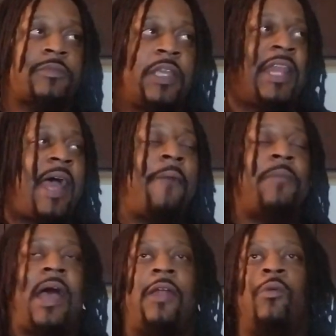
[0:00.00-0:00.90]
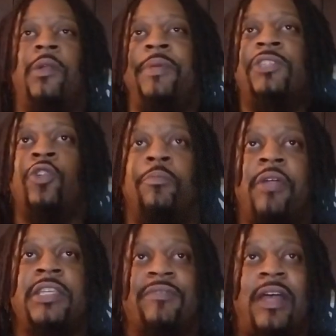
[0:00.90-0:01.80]
and I don't want to be too
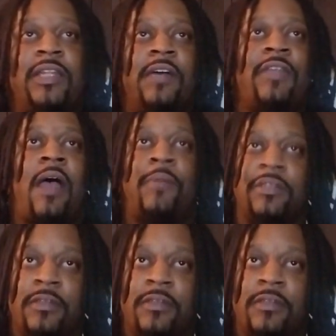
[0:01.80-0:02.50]
abrasive. I love y'all, but